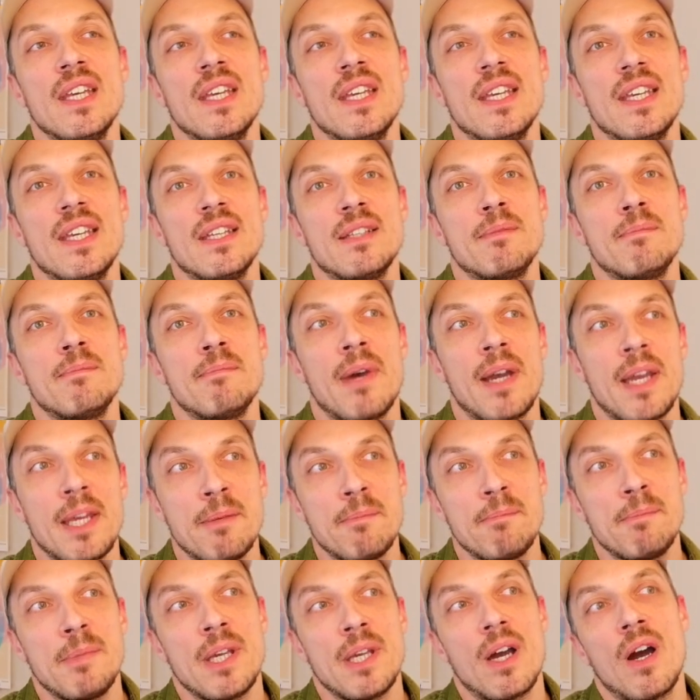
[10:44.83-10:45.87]
It
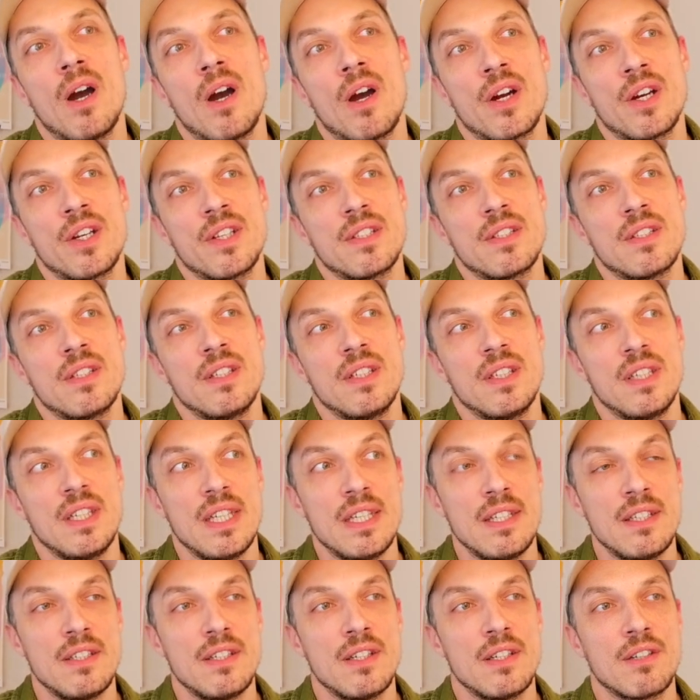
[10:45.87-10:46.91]
might be hard to
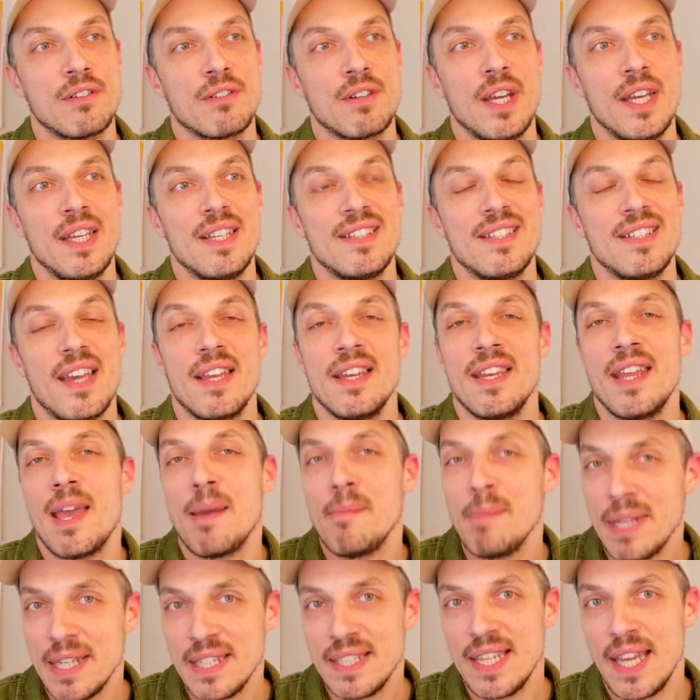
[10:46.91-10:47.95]
integrate
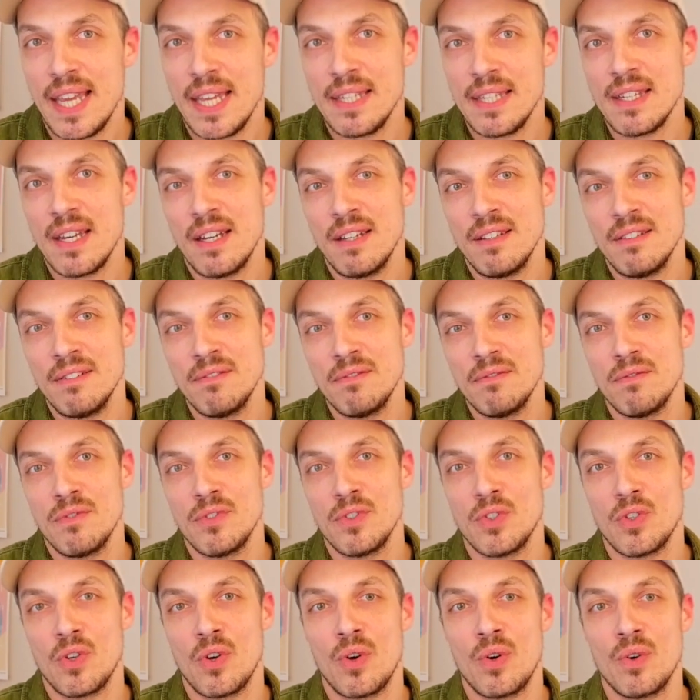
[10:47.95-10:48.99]
dynamic data.
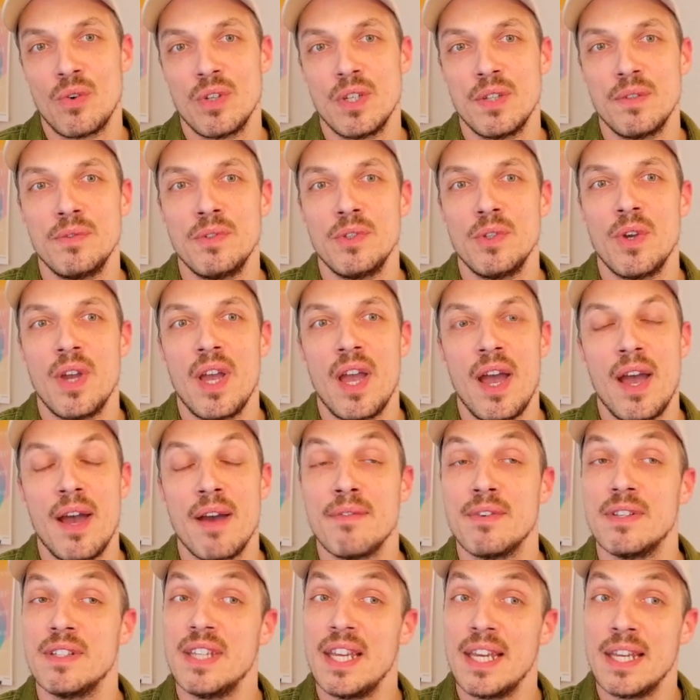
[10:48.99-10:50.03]
So if you
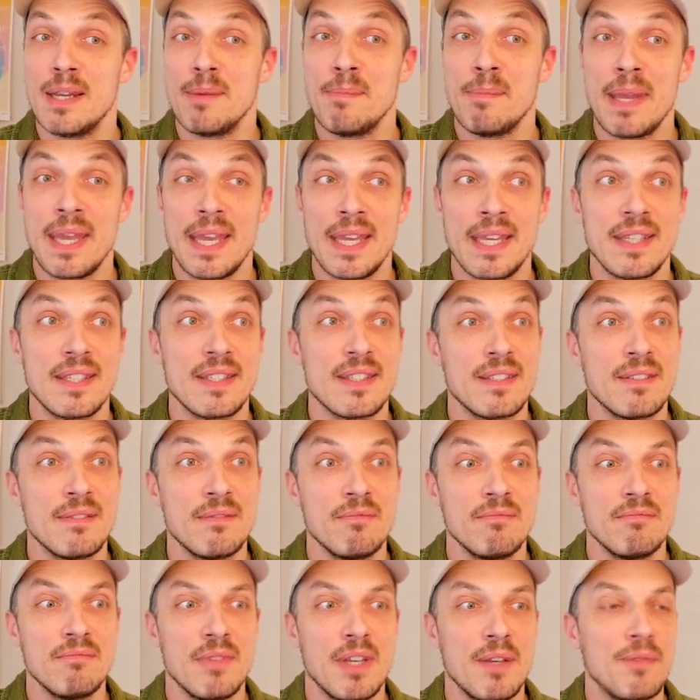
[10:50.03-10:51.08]
have a database,
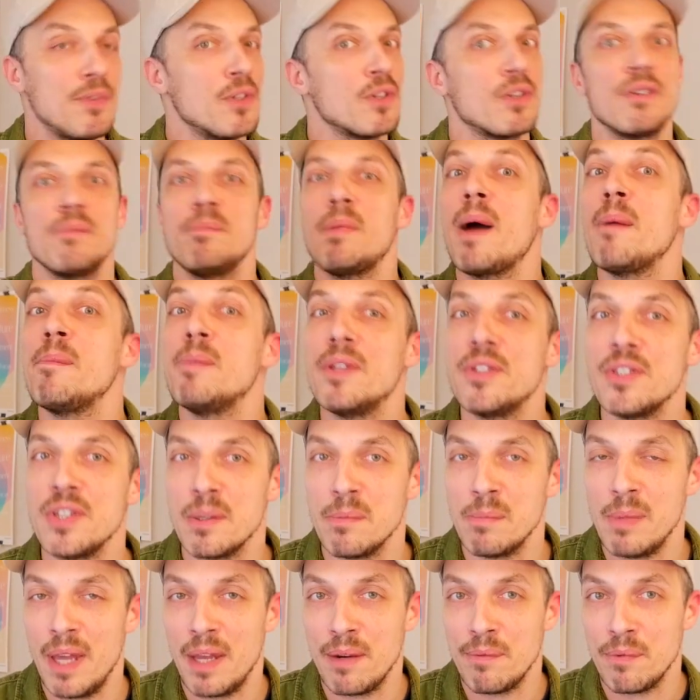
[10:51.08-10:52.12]
if you're a publishing
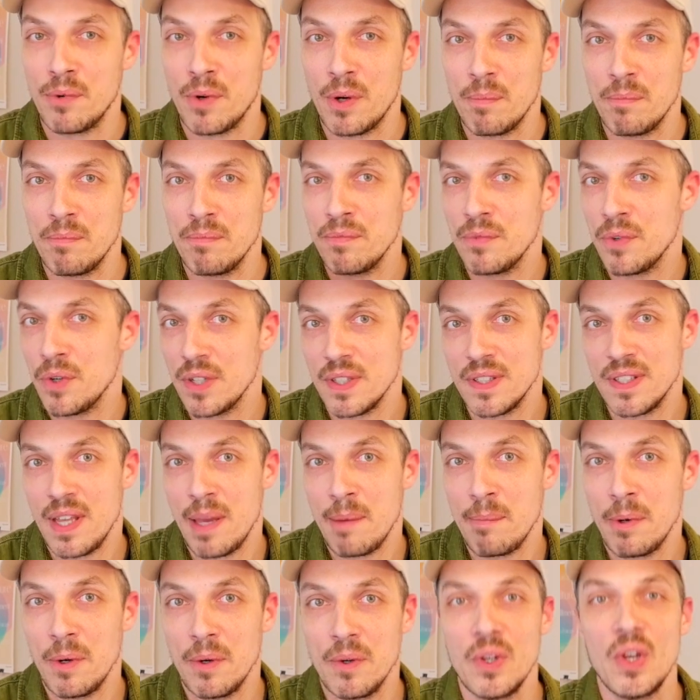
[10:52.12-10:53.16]
platform, for
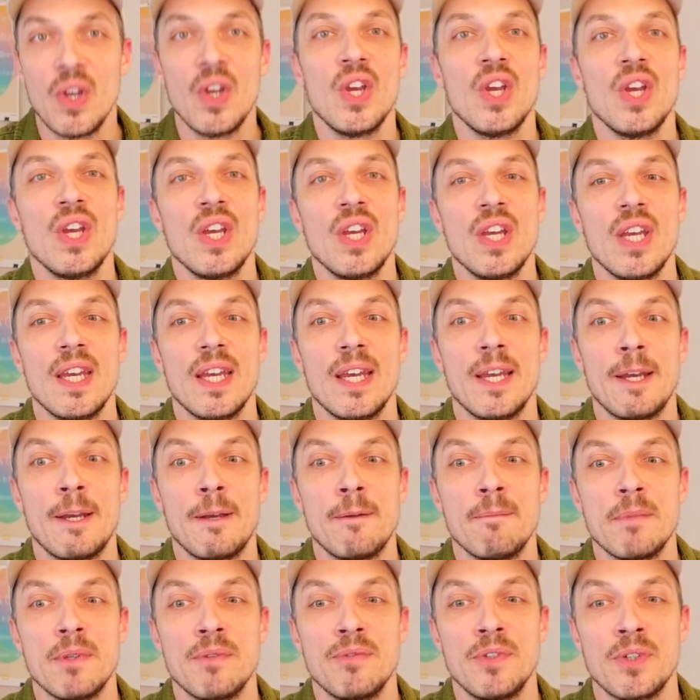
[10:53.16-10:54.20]
example,
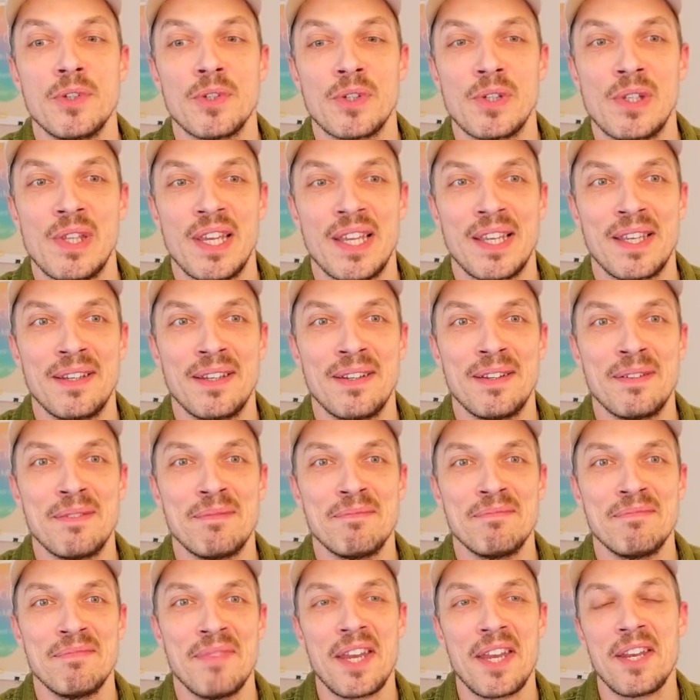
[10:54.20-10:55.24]
if you're like
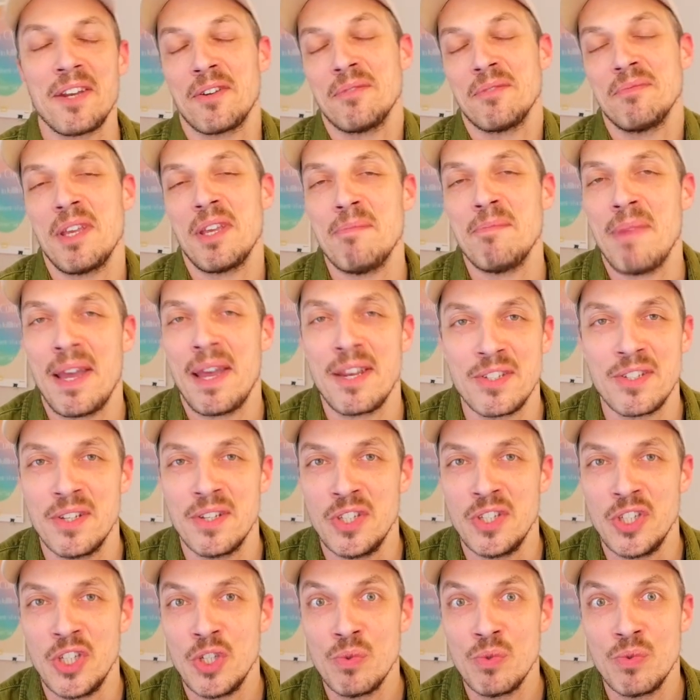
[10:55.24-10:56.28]
imagine a
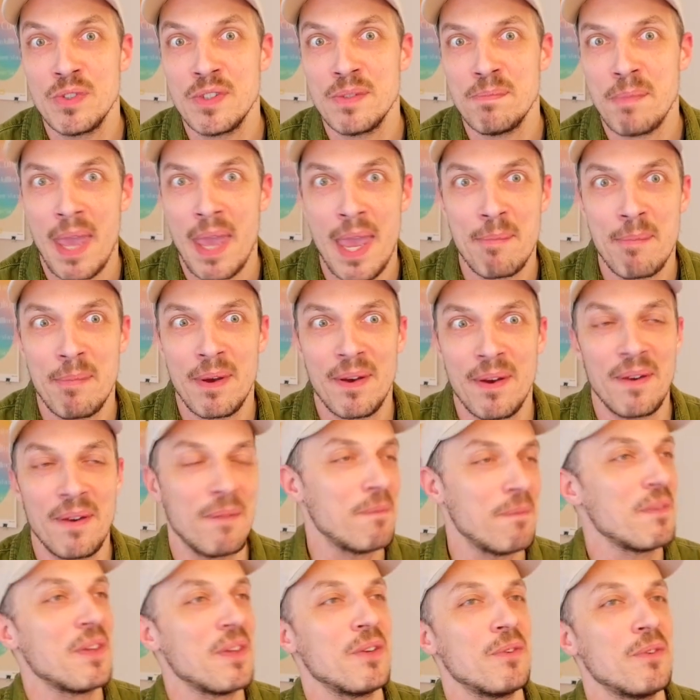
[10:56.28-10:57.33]
newspaper
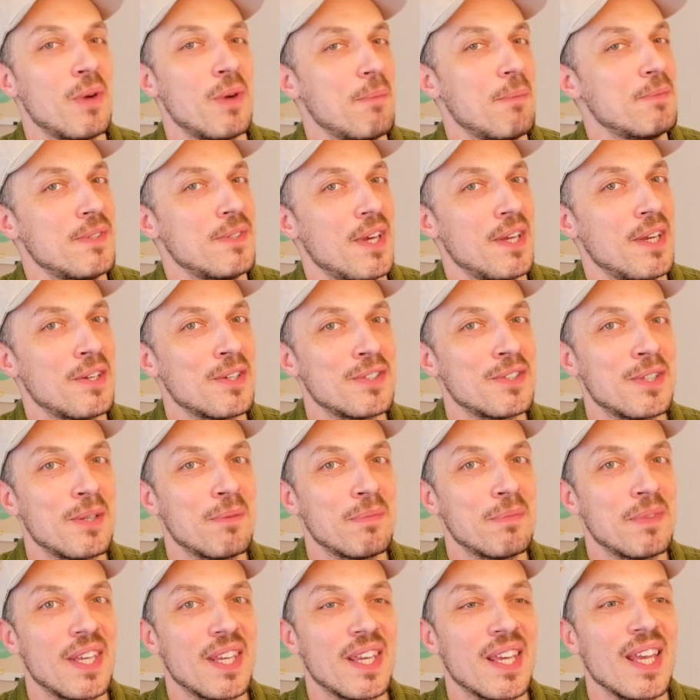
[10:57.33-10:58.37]
website or
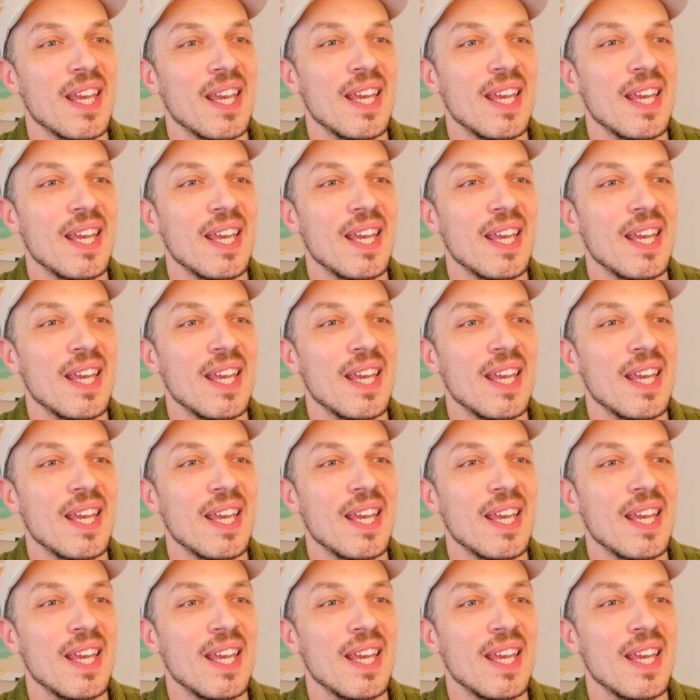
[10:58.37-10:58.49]
something